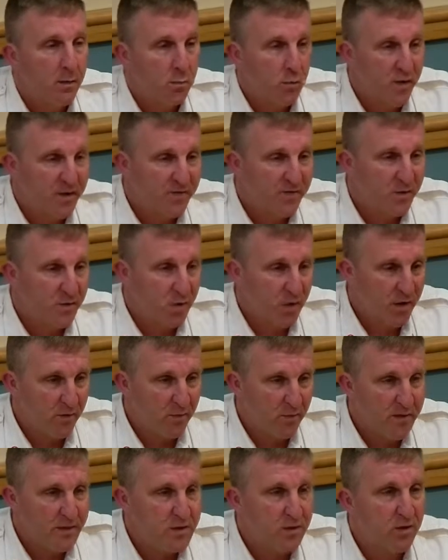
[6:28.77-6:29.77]
We have 2
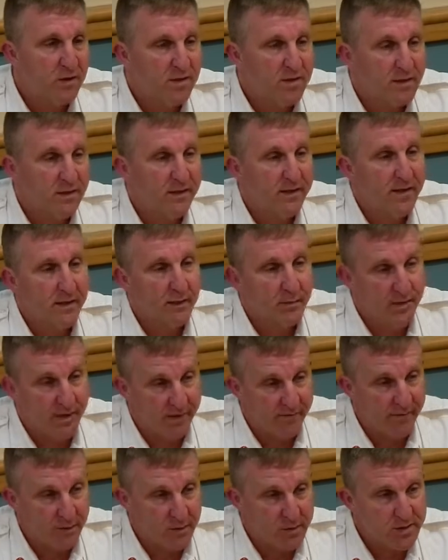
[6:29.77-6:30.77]
other restaurants in town that
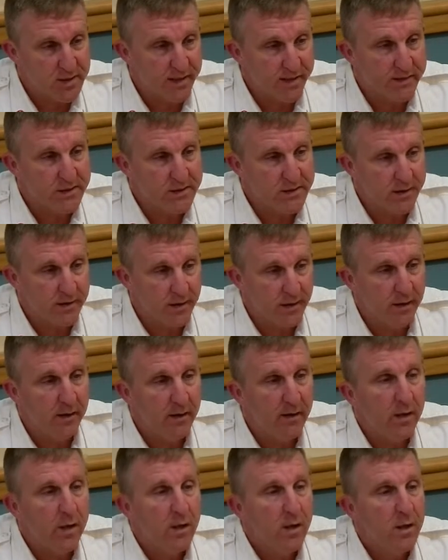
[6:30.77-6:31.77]
have outside
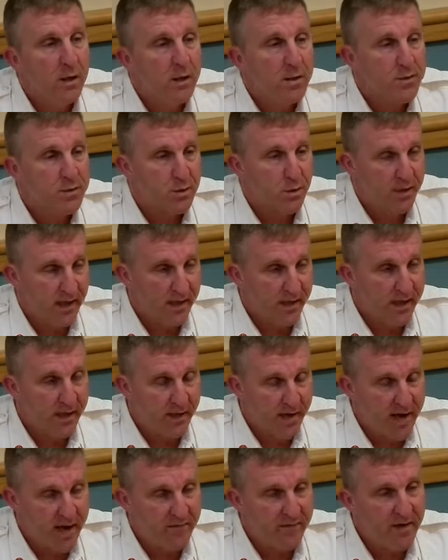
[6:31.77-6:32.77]
seating, so they
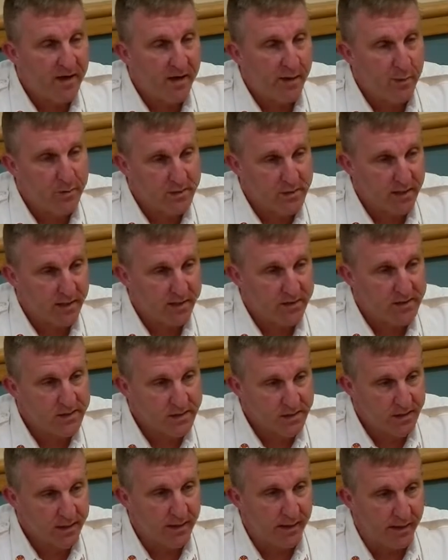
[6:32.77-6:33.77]
can have that outside
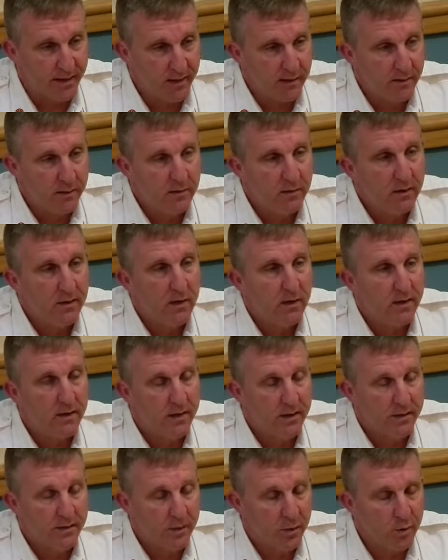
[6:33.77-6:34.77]
seating
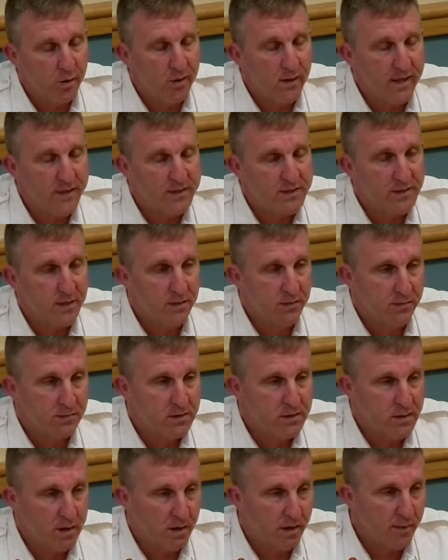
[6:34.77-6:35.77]
and utilize it
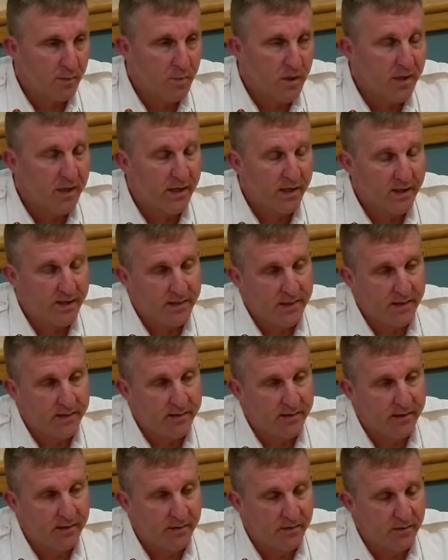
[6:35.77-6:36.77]
starting Monday, the
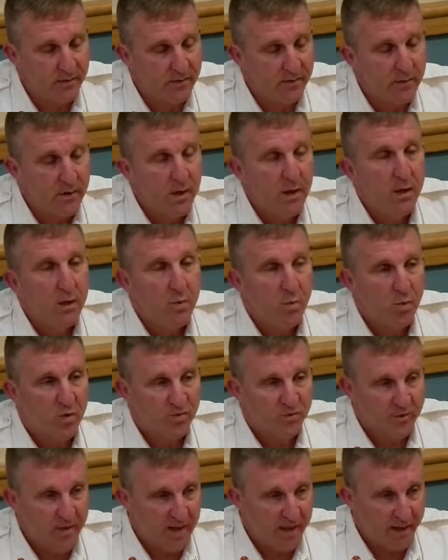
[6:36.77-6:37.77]
18th,
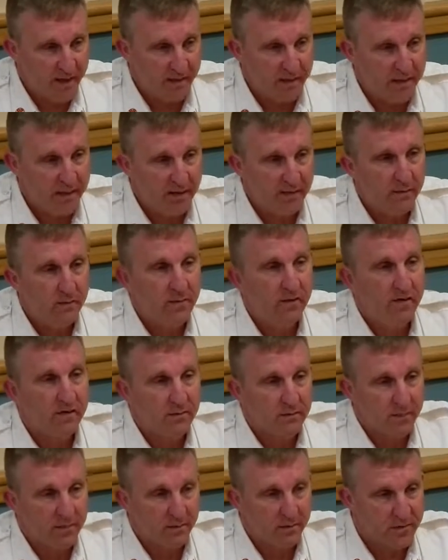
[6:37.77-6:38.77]
provided that
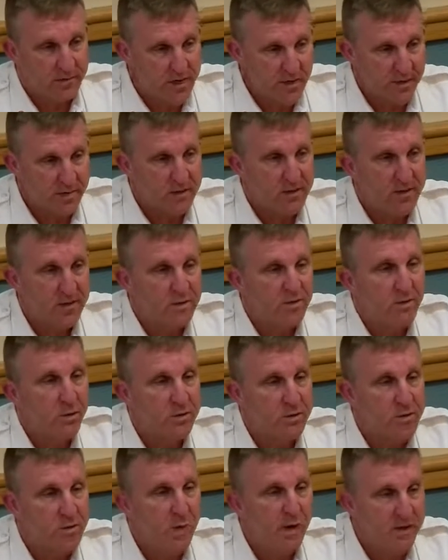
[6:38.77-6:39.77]
there's that 6
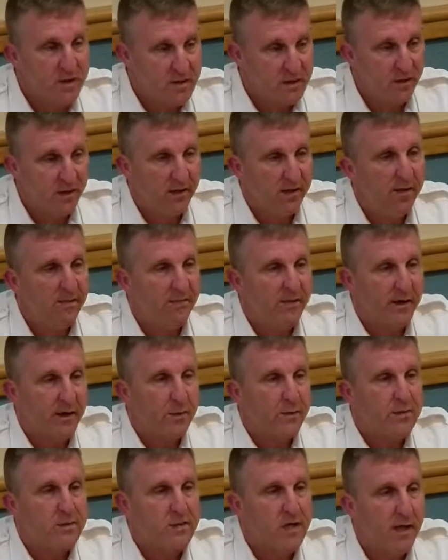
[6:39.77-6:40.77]
foot spacing even
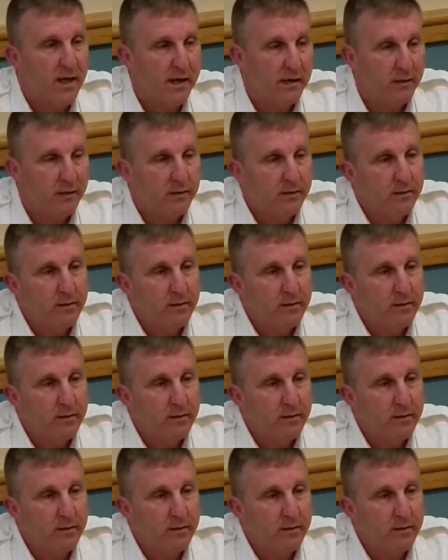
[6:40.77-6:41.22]
outside.